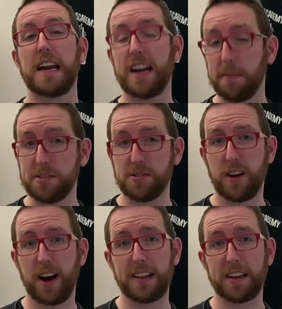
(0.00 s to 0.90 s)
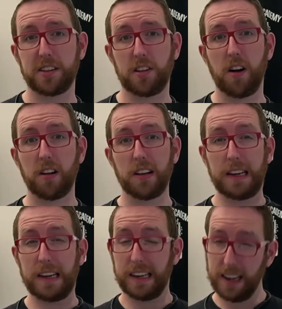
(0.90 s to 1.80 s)
an episode I like to call
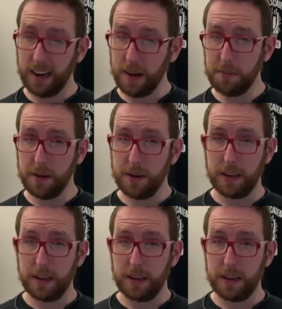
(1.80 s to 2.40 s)
GitHub,